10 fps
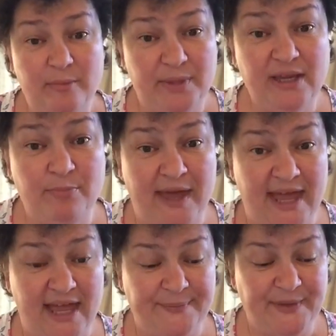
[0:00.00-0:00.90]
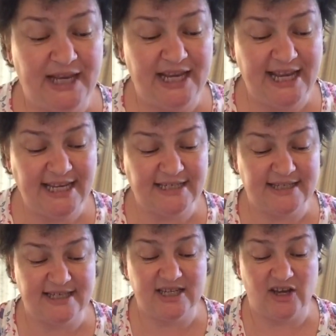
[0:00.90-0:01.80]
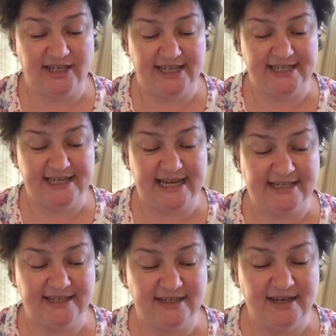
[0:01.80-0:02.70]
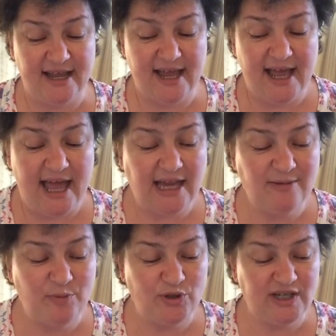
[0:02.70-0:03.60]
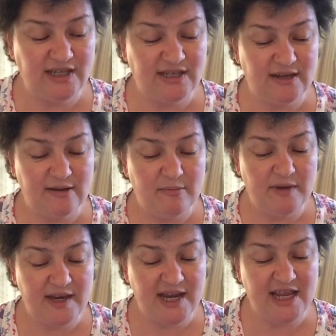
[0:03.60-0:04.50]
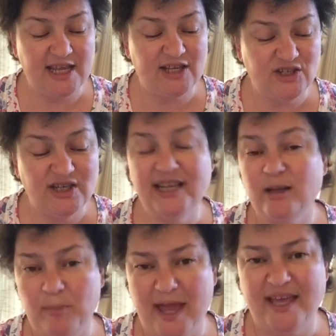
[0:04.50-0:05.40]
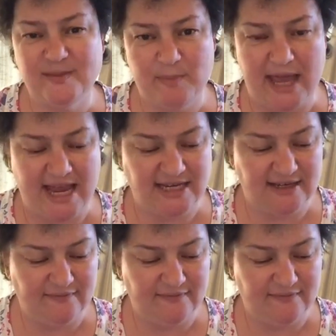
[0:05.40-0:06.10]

Big Bear lit the tiniest lantern and put it near to Little Bear's bed.